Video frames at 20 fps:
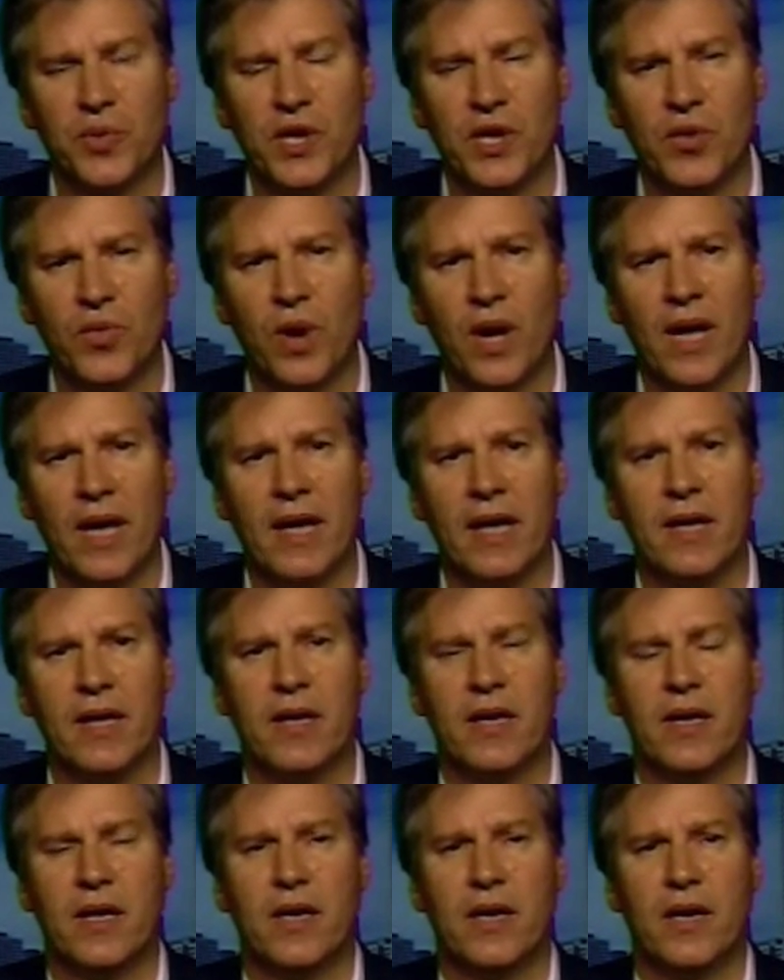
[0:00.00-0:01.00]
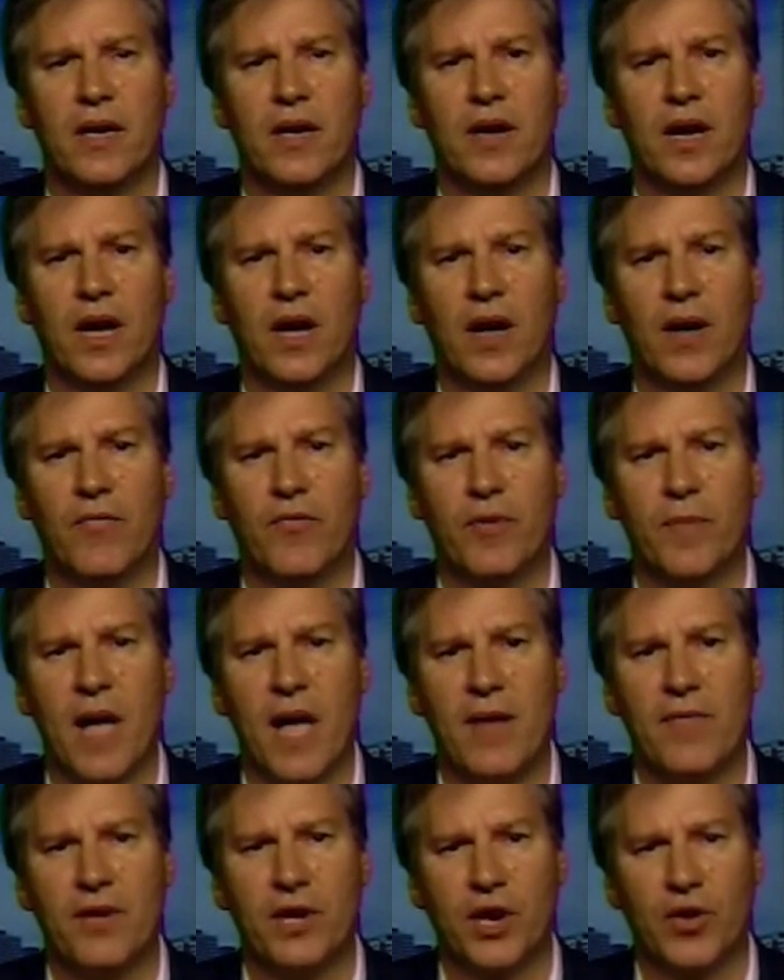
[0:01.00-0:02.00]
a tweet away from
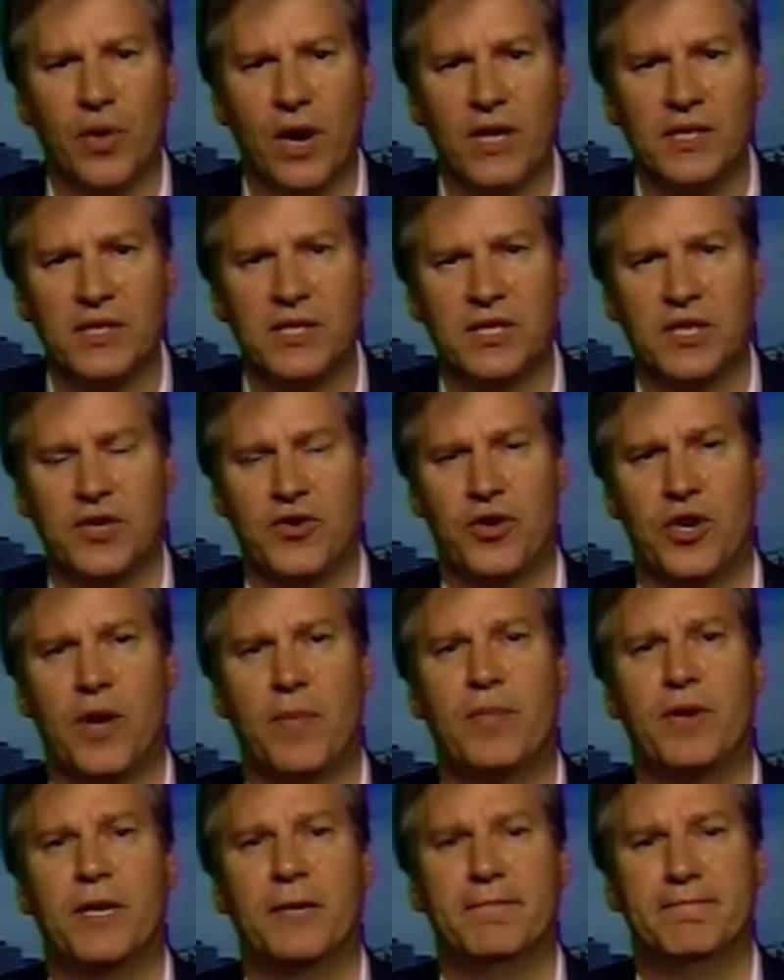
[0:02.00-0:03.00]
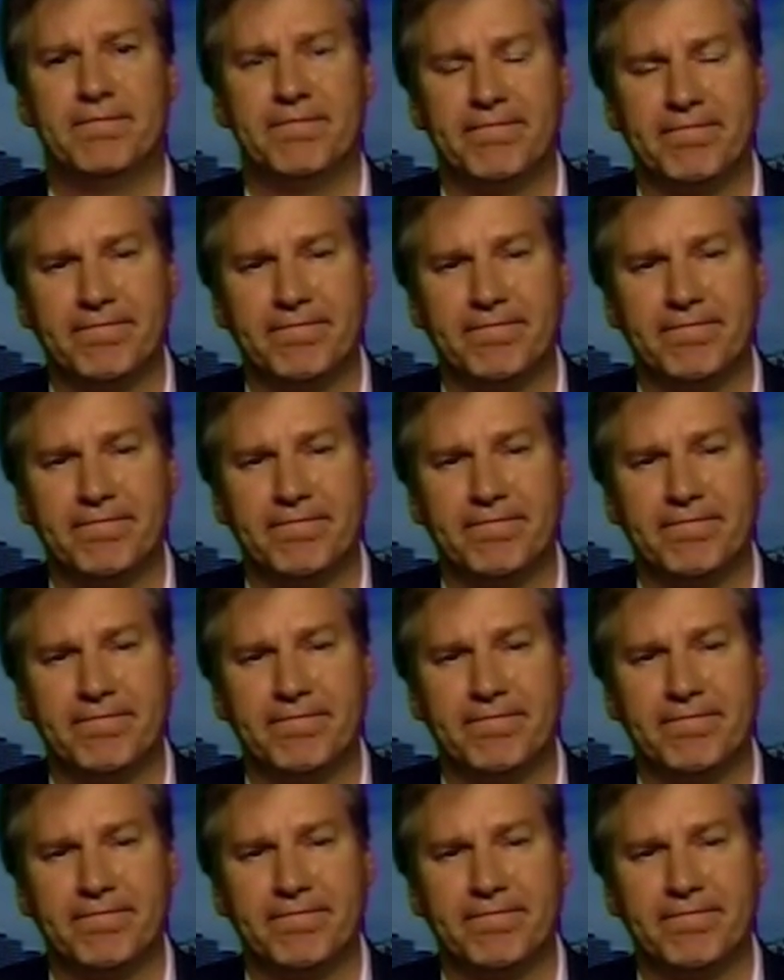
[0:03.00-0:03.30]
having a crisis at your company.